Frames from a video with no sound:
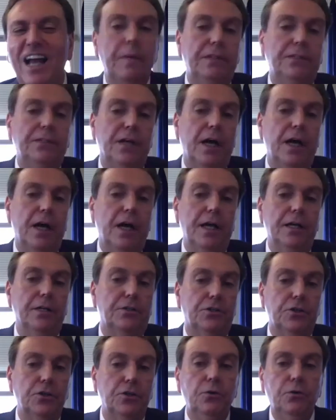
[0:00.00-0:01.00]
tell you
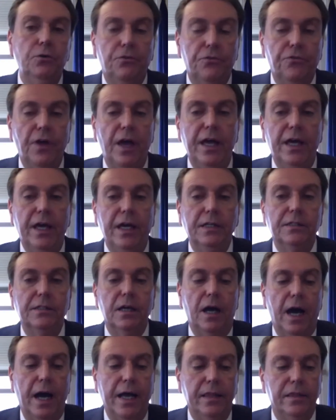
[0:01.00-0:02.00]
two things
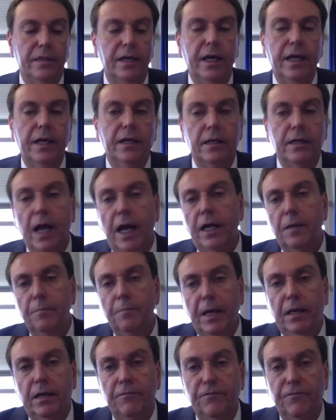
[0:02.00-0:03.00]
I think, and I can
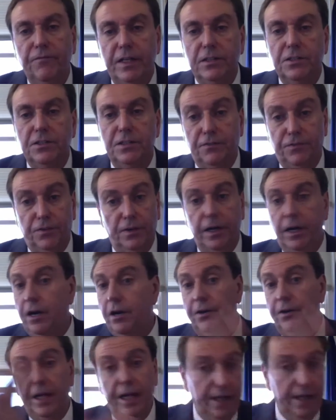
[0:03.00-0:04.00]
be convinced differently
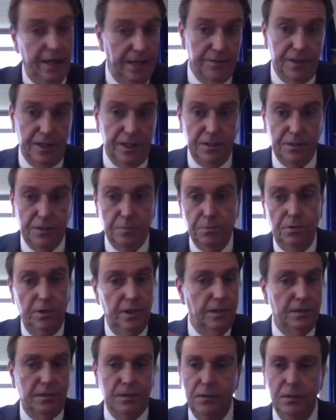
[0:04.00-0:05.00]
on any of this.
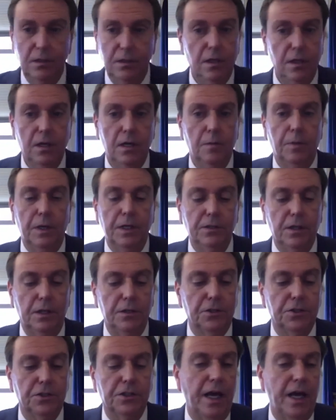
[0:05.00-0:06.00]
Please
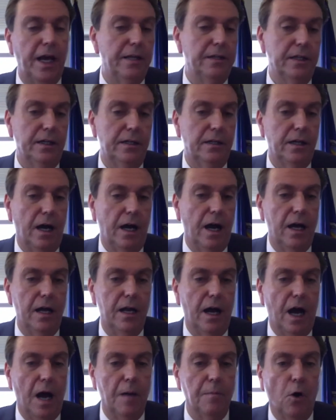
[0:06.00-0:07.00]
understand that
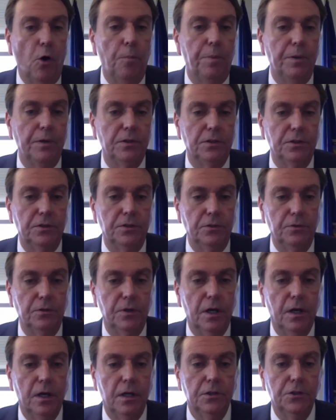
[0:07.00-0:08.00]
I'm open to
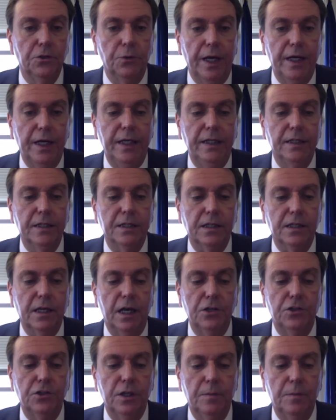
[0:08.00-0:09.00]
any
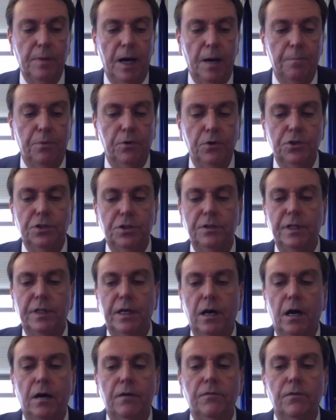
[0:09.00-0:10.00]
discussion about pushing the
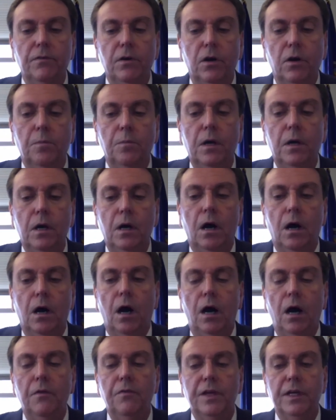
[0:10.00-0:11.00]
envelope
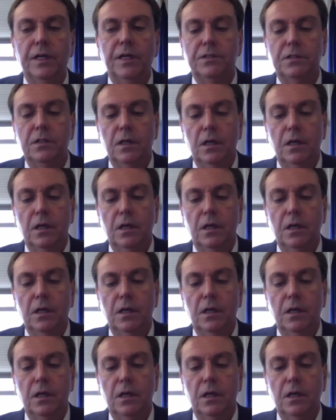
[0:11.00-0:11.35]
on this.